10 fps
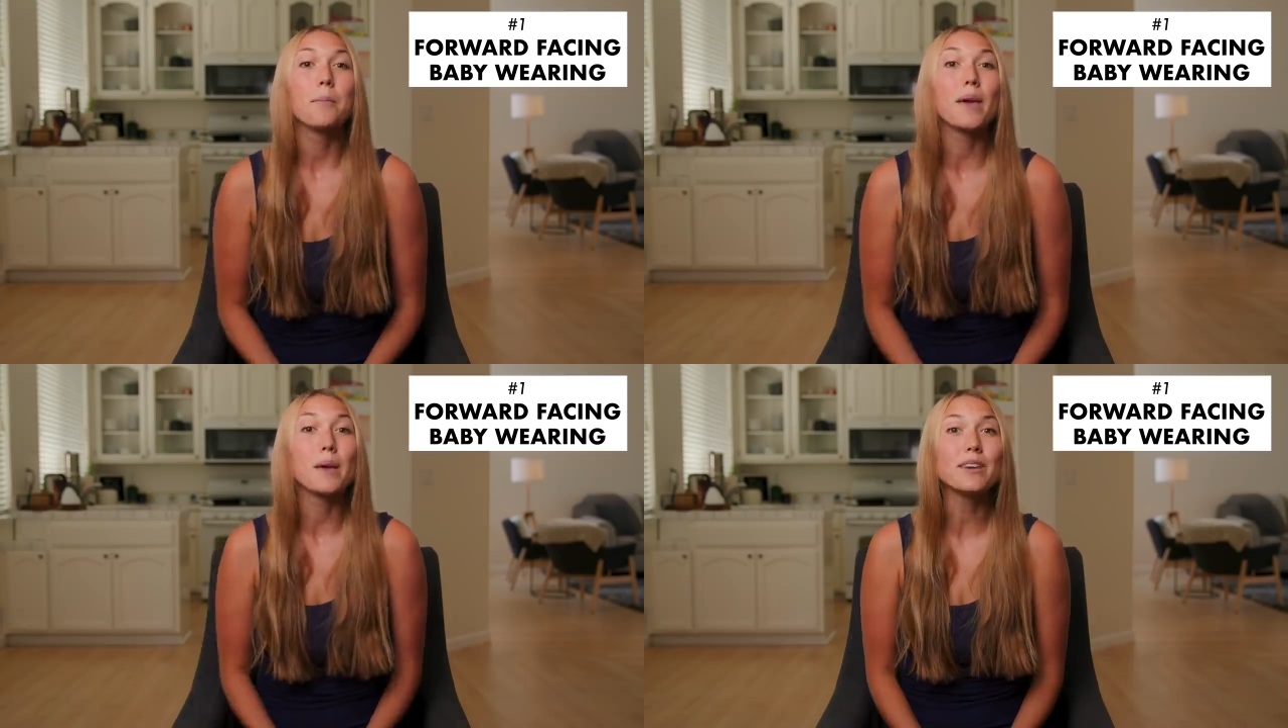
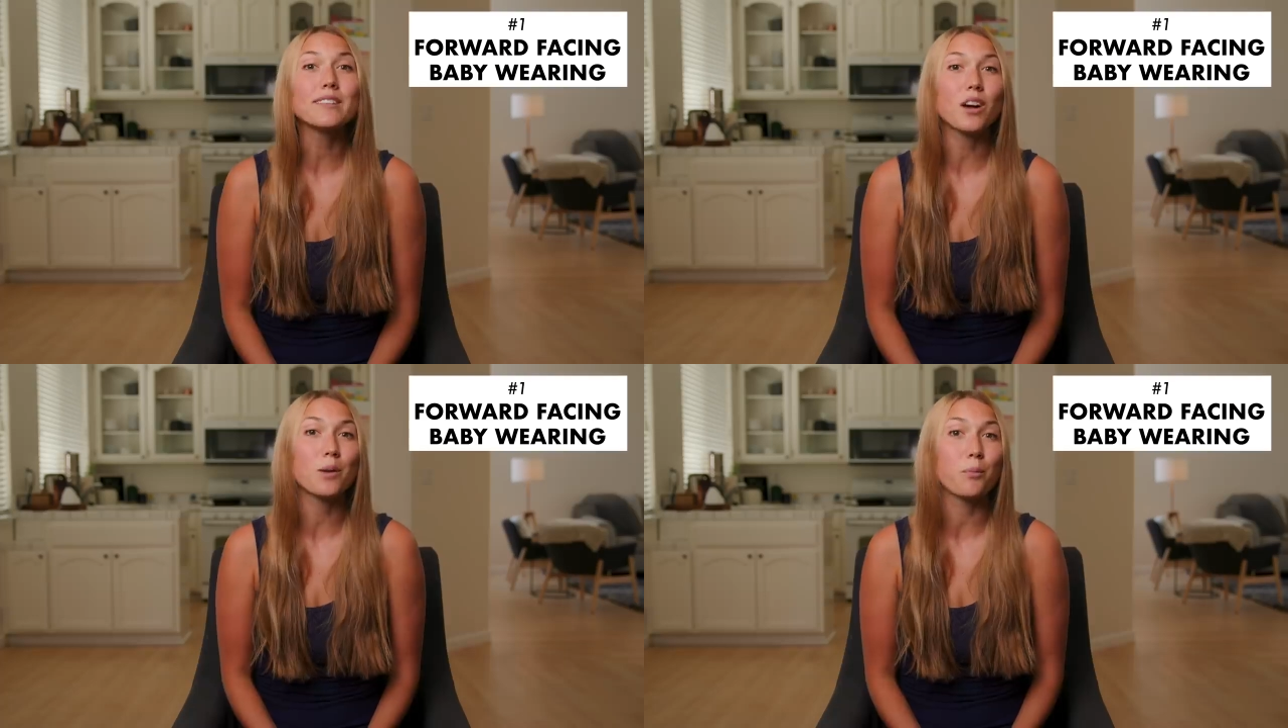
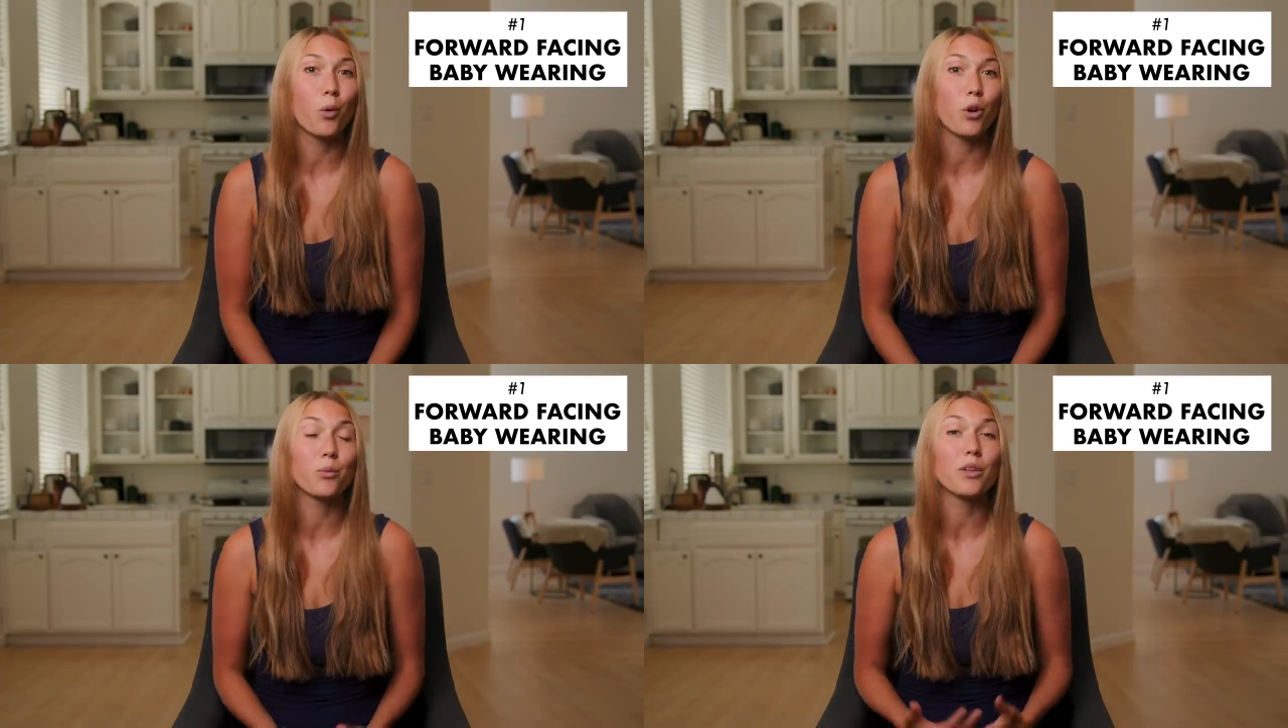Babies are
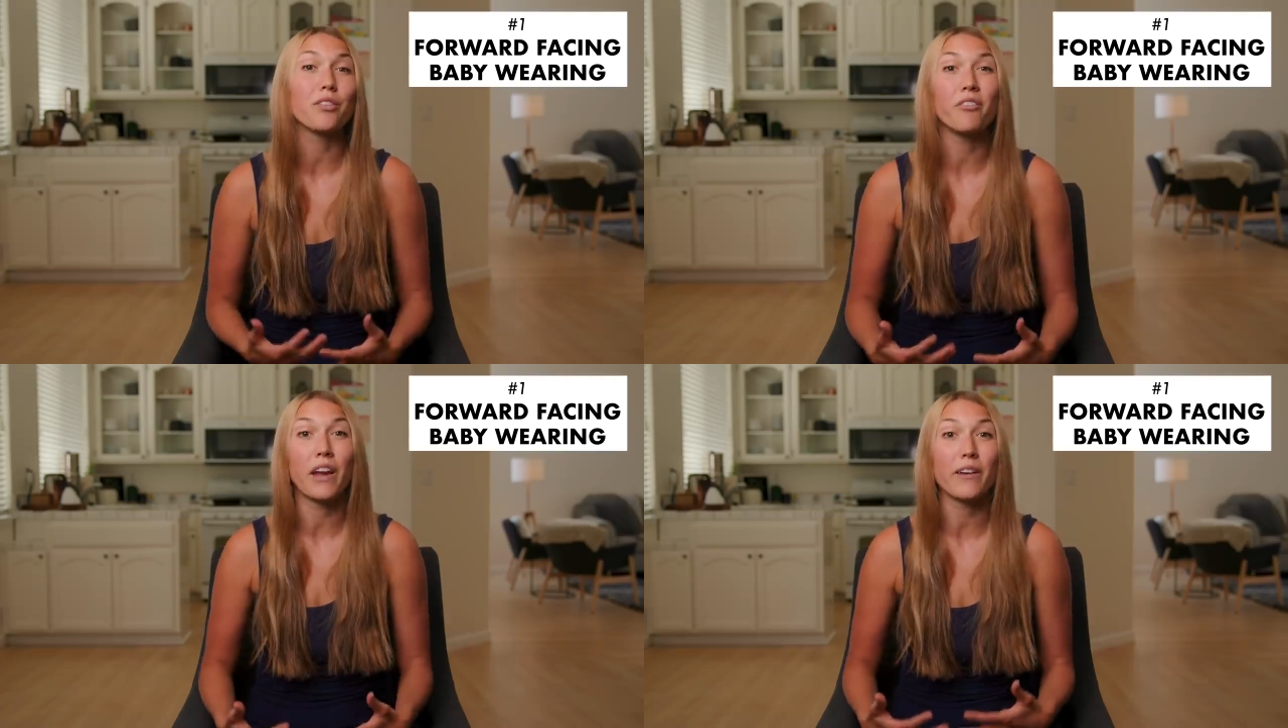born with
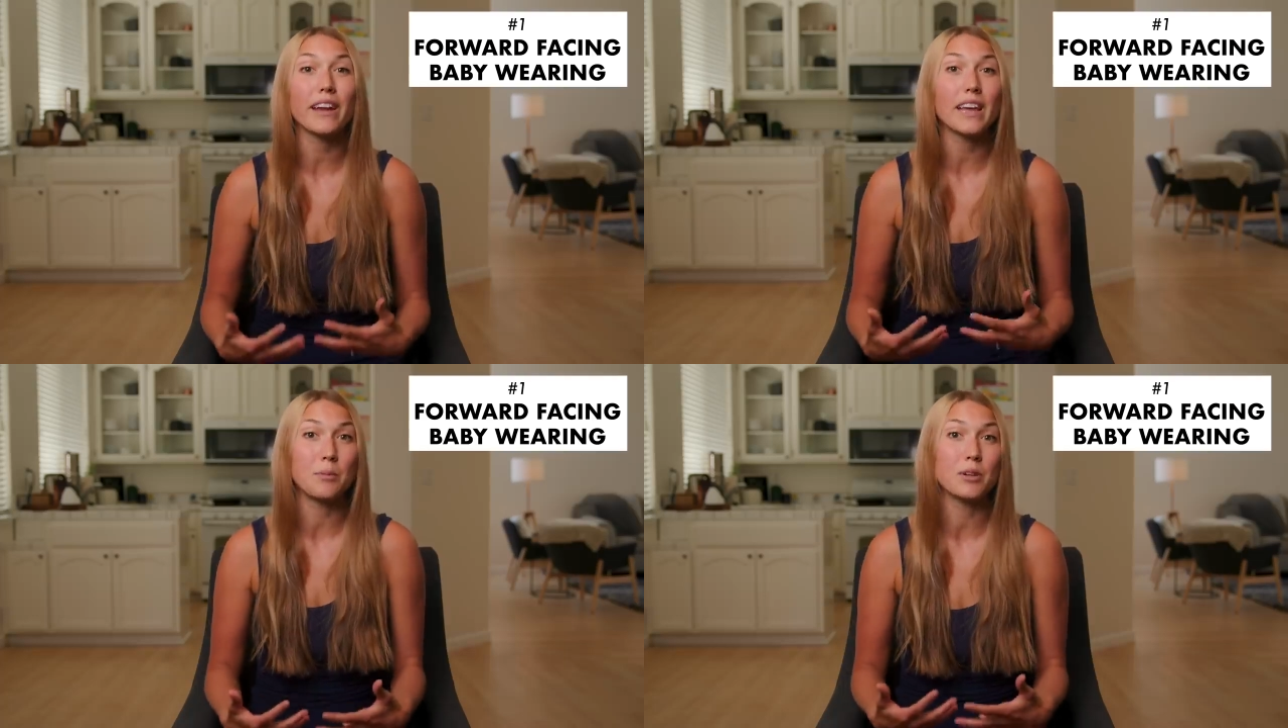
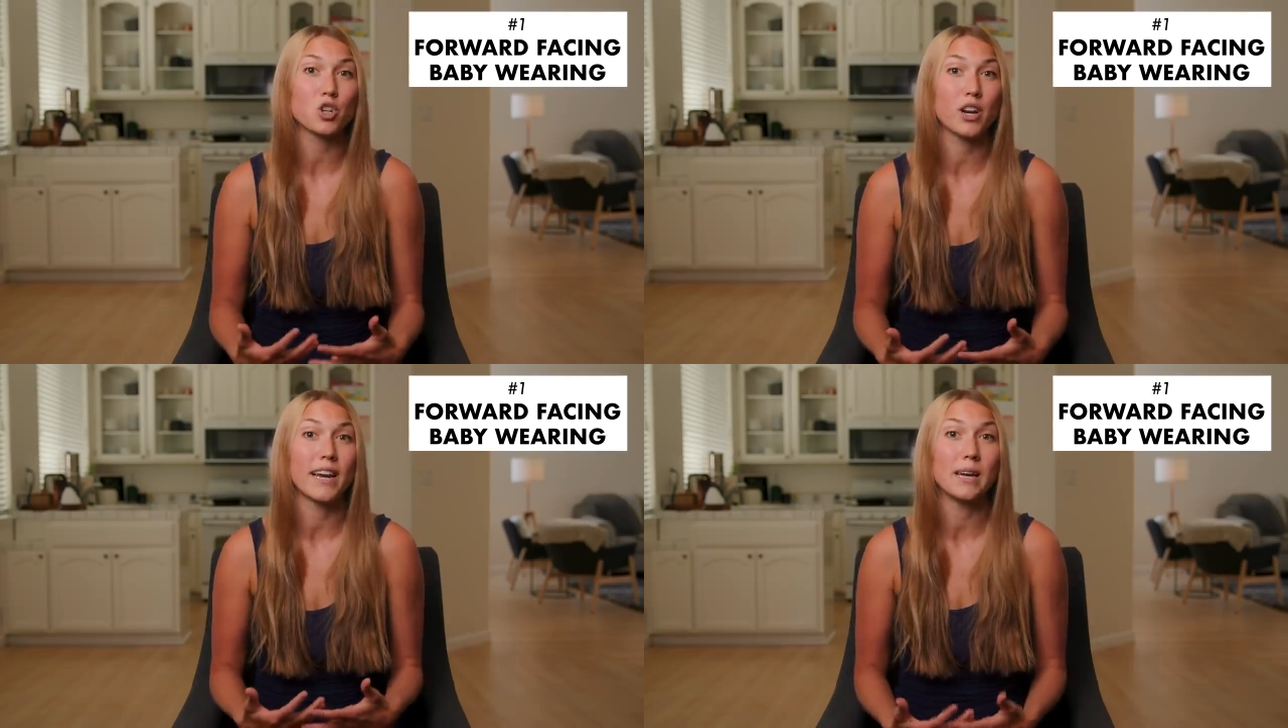very
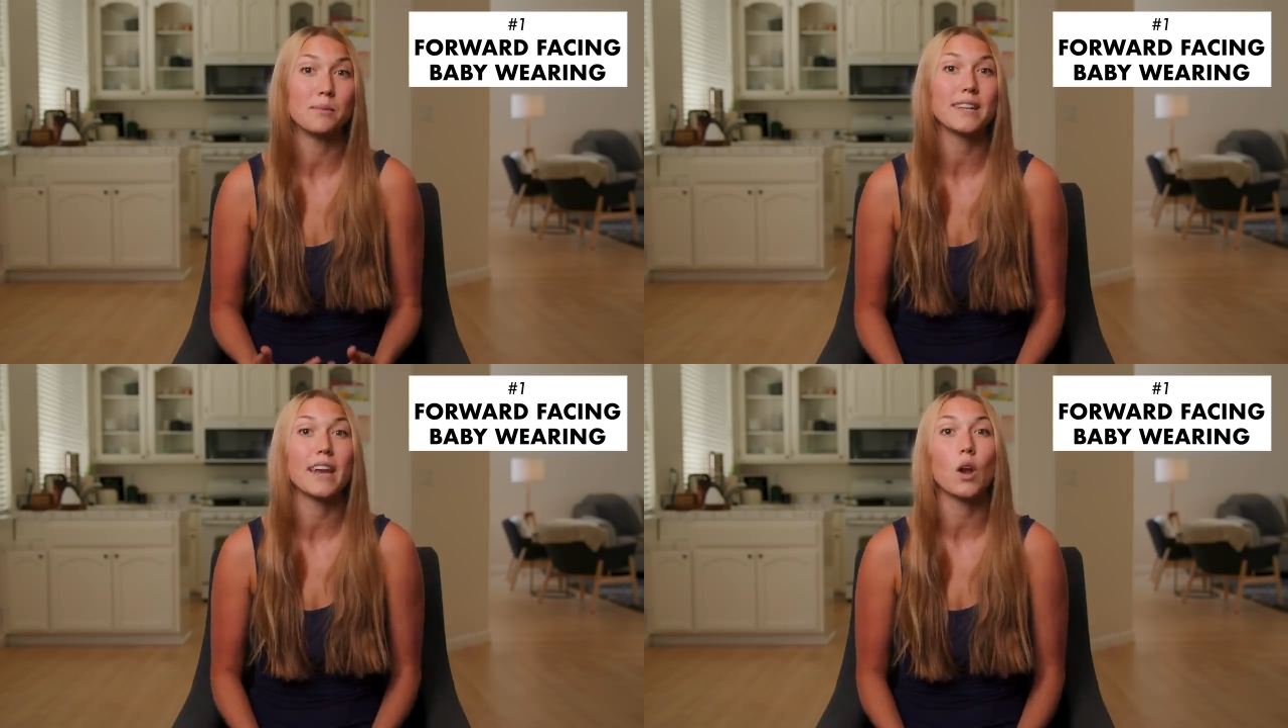immature hips,